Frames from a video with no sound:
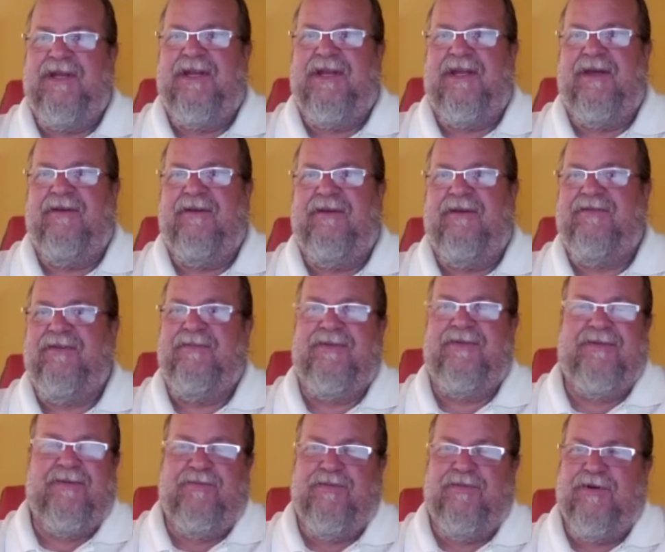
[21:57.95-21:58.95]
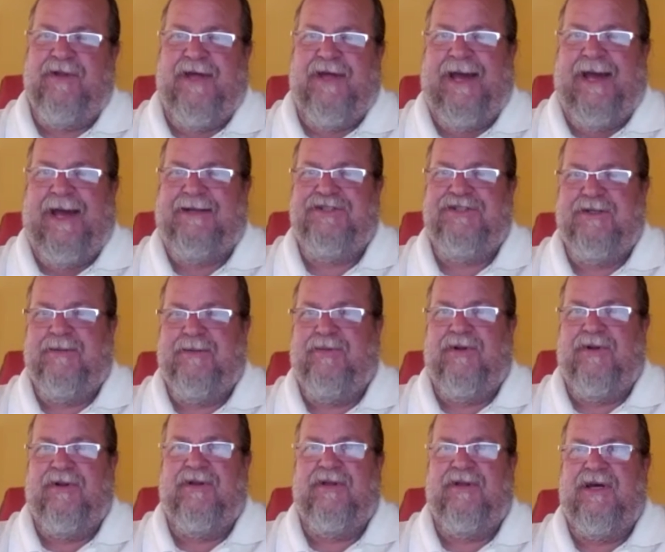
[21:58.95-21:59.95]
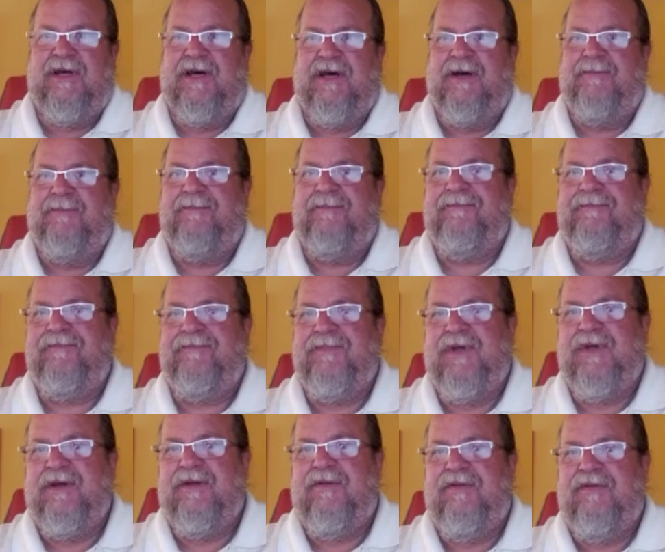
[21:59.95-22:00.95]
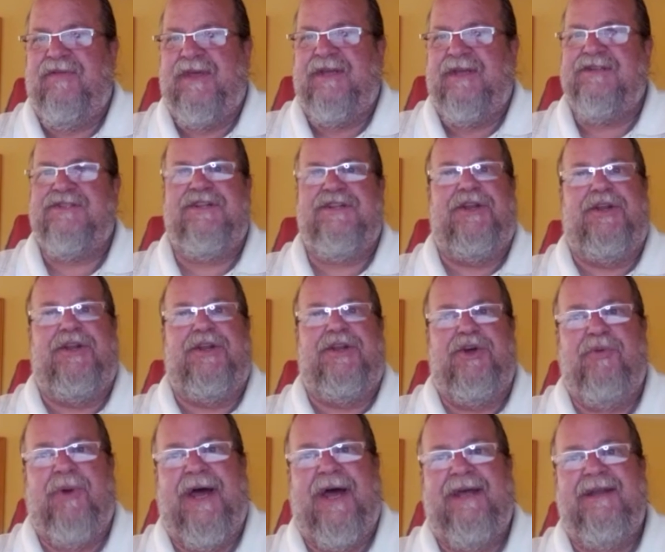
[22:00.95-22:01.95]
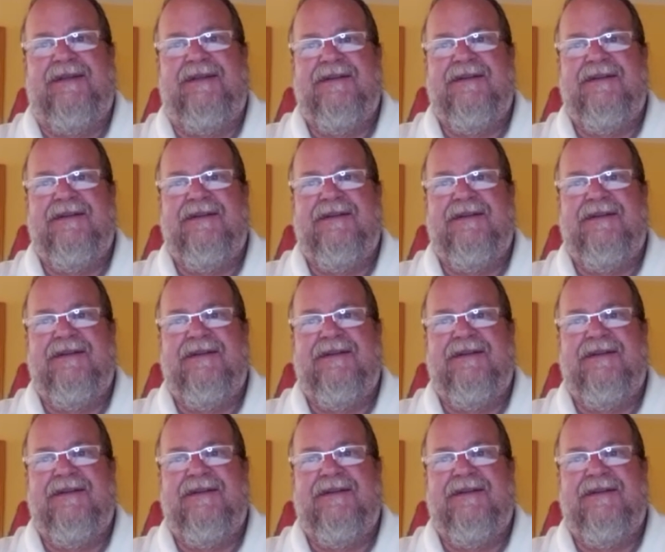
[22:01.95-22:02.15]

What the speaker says: it gives them some real actionable things to do, right?